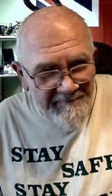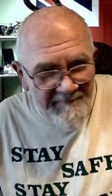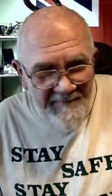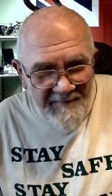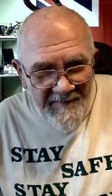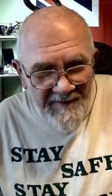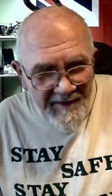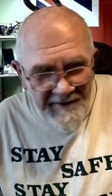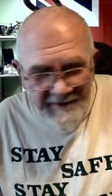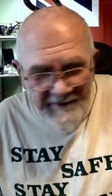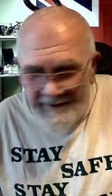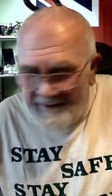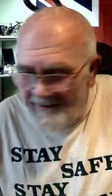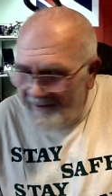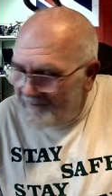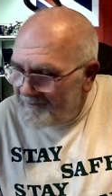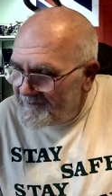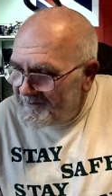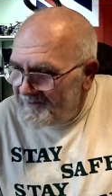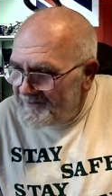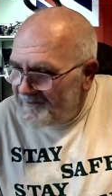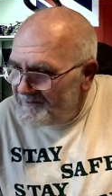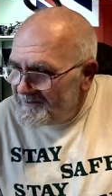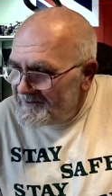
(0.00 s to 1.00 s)
Yeah,
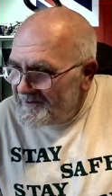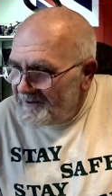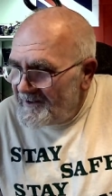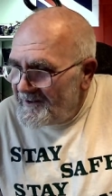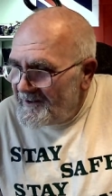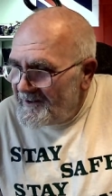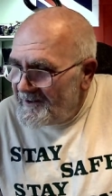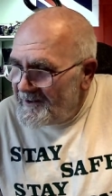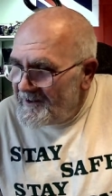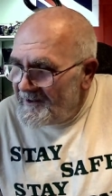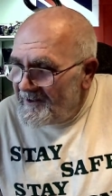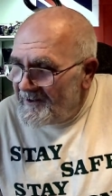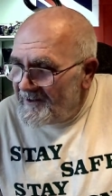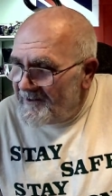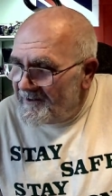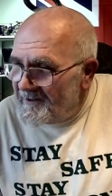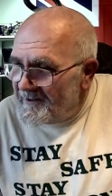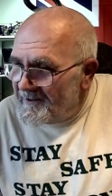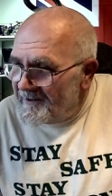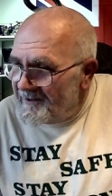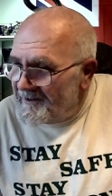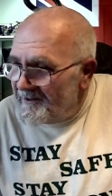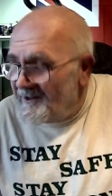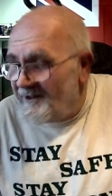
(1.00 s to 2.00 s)

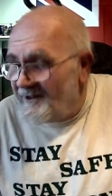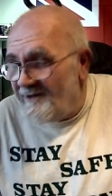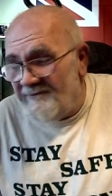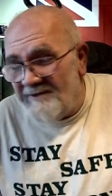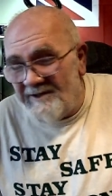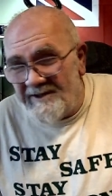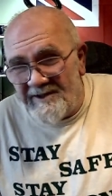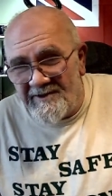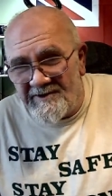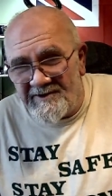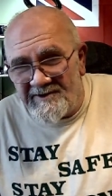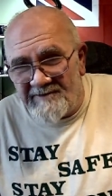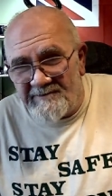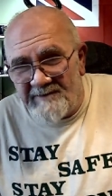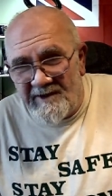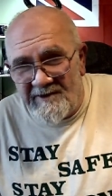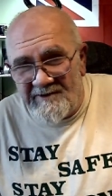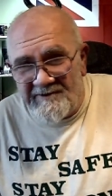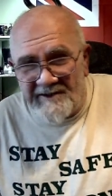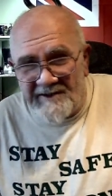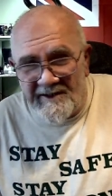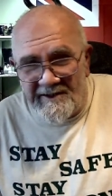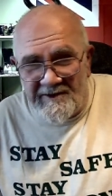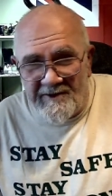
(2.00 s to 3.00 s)
I mean, I
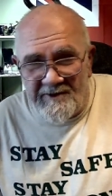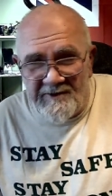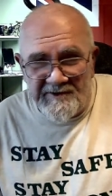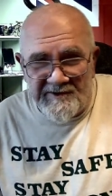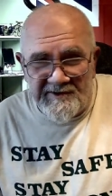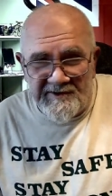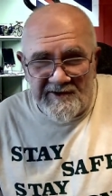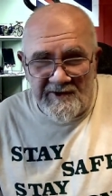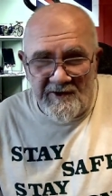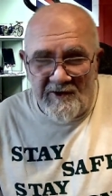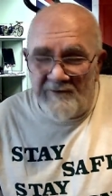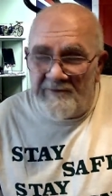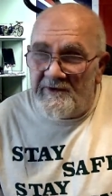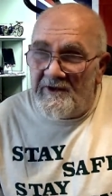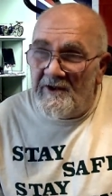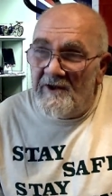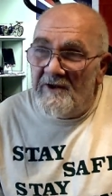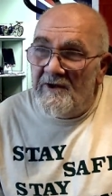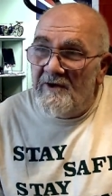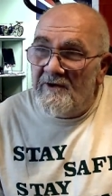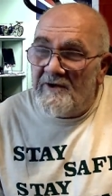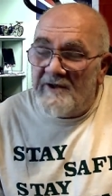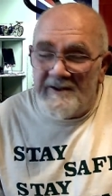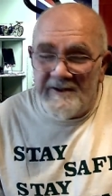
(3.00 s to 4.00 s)
suppose it could stop you
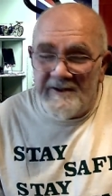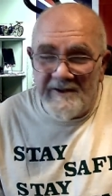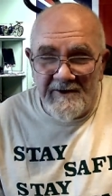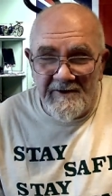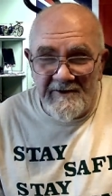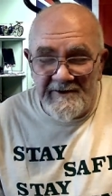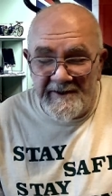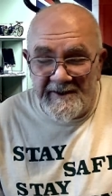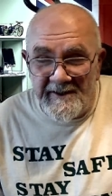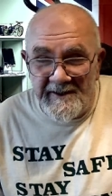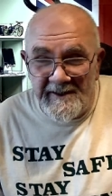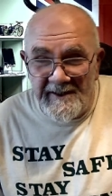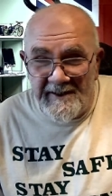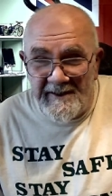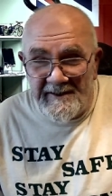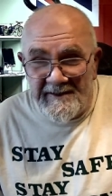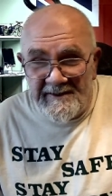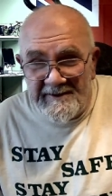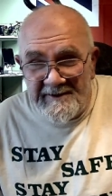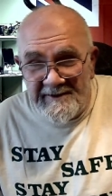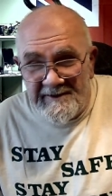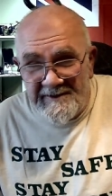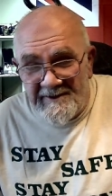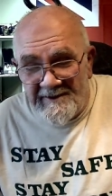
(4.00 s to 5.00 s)
looking like a
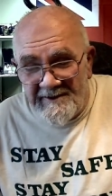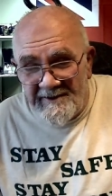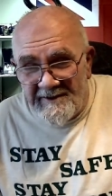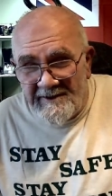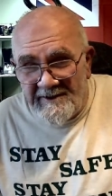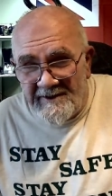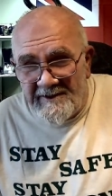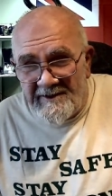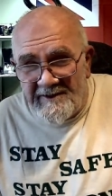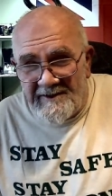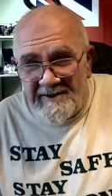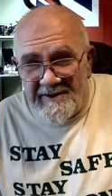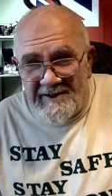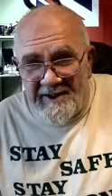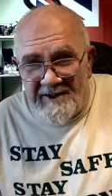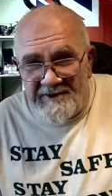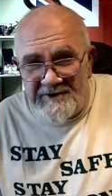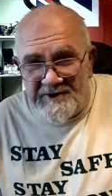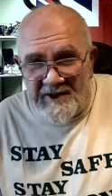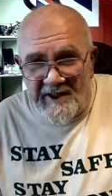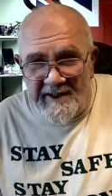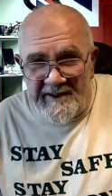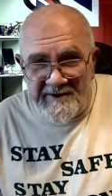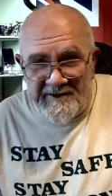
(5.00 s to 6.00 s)

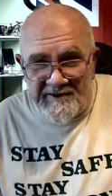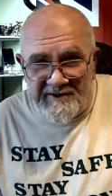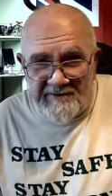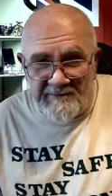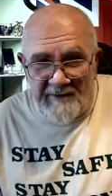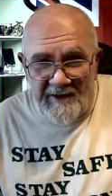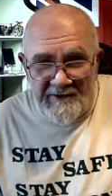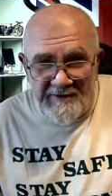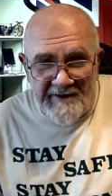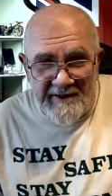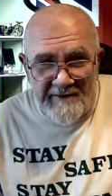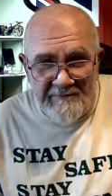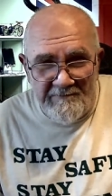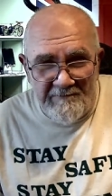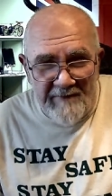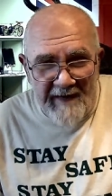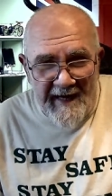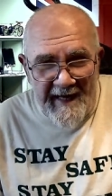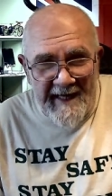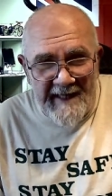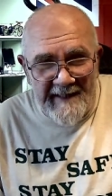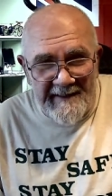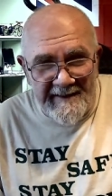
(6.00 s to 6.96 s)
chain smoking bag